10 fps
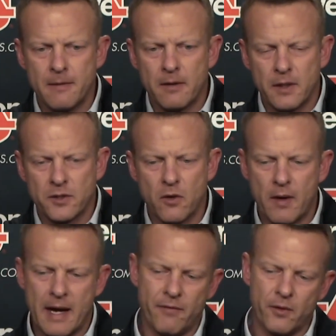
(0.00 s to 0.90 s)
let's go
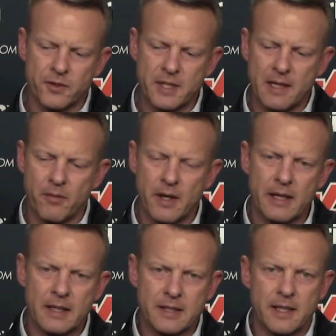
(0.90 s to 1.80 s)
have those same
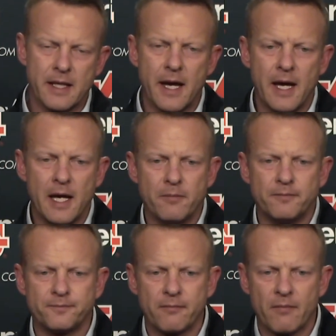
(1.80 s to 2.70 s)
things in the game
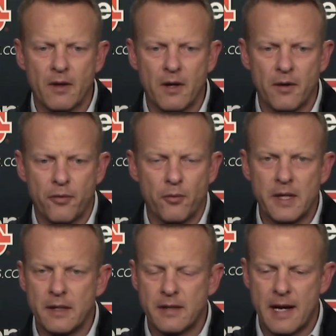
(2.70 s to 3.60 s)
through
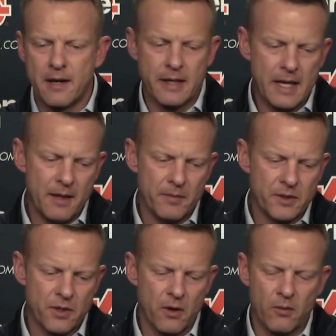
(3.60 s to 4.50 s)
the entire game. And
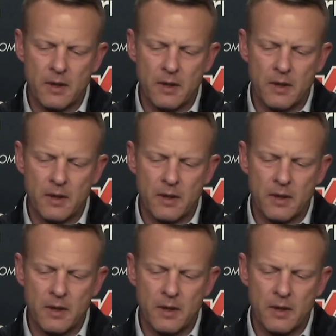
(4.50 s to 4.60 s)
so